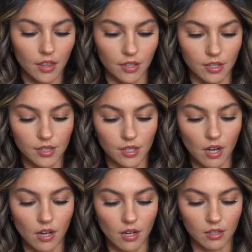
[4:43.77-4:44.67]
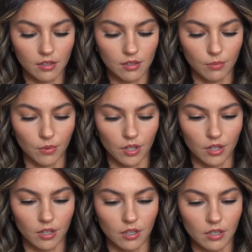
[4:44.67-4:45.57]
The socks
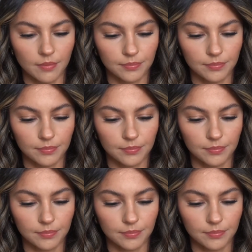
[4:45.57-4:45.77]
were